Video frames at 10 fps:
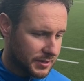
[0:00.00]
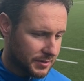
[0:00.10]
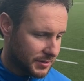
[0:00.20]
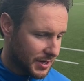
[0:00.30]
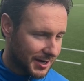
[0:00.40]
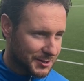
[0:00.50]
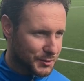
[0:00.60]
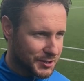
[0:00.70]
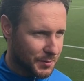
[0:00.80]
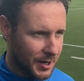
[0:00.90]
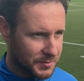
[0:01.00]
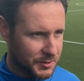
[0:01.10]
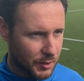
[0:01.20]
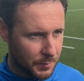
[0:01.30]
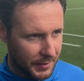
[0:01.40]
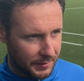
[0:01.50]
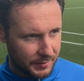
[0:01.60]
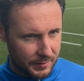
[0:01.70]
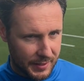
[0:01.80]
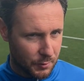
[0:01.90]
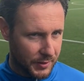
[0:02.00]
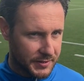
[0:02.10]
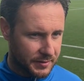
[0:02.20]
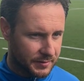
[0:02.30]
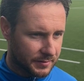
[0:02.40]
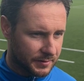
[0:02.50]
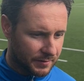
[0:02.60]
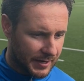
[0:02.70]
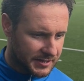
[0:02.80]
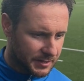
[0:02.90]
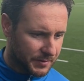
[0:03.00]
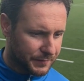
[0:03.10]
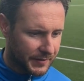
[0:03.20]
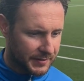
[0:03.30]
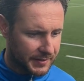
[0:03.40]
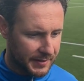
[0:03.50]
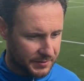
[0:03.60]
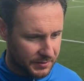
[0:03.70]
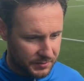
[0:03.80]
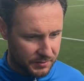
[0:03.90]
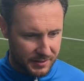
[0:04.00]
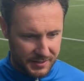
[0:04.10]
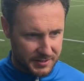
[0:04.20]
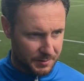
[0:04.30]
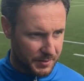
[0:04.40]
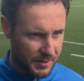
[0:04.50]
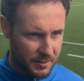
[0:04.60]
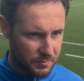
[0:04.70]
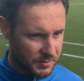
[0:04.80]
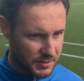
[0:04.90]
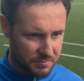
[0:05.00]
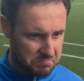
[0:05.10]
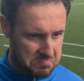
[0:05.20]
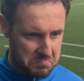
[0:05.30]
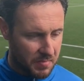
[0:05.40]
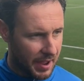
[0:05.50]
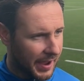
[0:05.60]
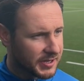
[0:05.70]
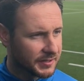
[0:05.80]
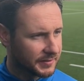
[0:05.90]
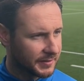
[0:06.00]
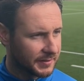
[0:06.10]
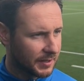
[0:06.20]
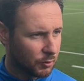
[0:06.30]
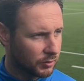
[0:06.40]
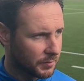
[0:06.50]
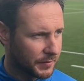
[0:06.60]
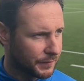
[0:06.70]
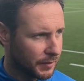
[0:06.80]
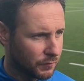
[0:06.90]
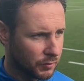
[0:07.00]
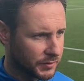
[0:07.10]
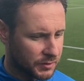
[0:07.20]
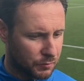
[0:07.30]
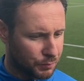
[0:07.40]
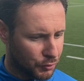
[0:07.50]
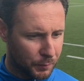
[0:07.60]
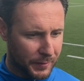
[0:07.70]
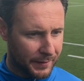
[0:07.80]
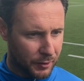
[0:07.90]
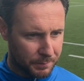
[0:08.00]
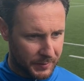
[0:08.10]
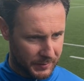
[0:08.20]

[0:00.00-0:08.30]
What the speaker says: Yeah, Jack has been superb since we came in. Likewise, the rest of the midfield today, I thought young Isaac Baird was excellent in that holding midfield role. You know, broke play up,